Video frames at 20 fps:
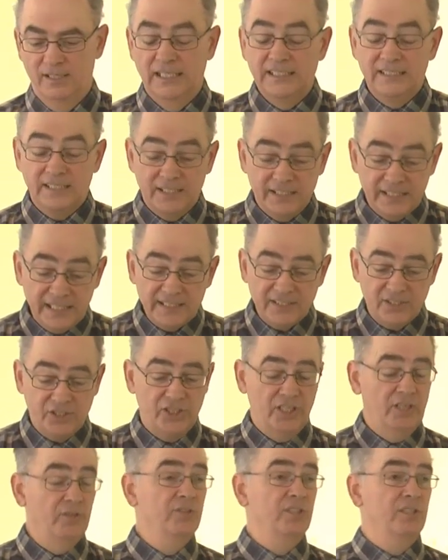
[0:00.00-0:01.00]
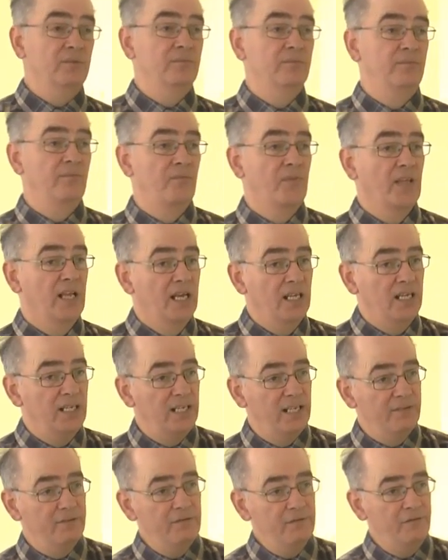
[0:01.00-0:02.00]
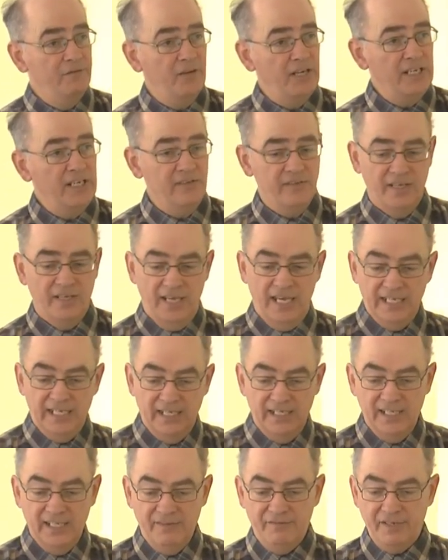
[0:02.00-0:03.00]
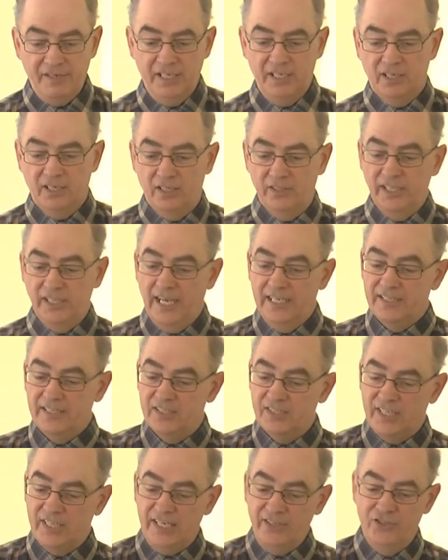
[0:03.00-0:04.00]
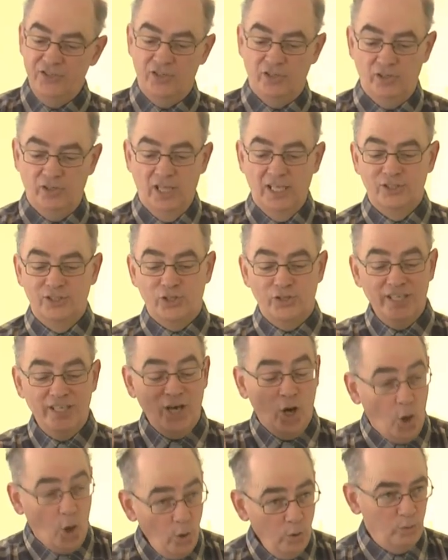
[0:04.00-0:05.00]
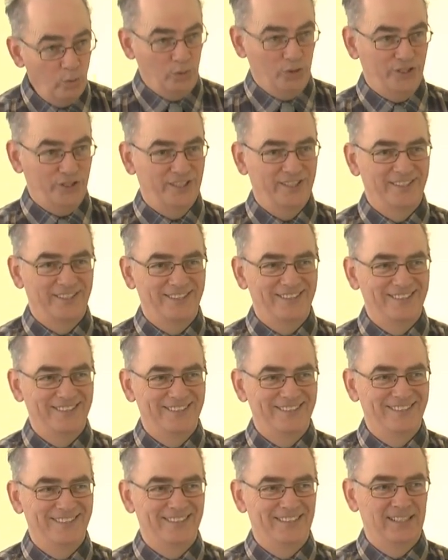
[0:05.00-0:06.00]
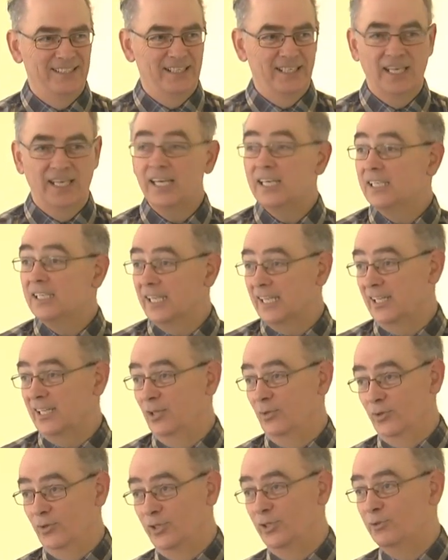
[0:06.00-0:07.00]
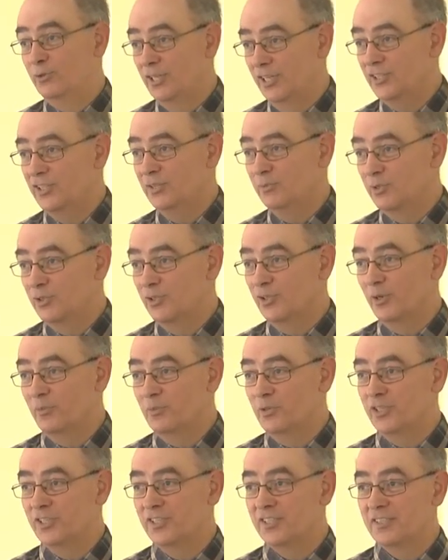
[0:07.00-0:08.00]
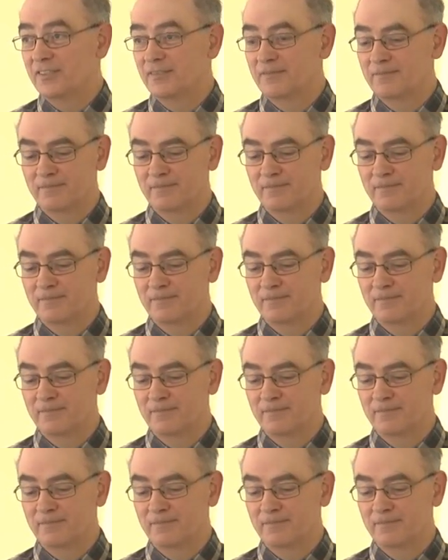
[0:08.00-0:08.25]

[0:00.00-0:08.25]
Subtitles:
So Jesus shows them. Living faith in a living God is essential to the old, let alone the New Testament scriptures.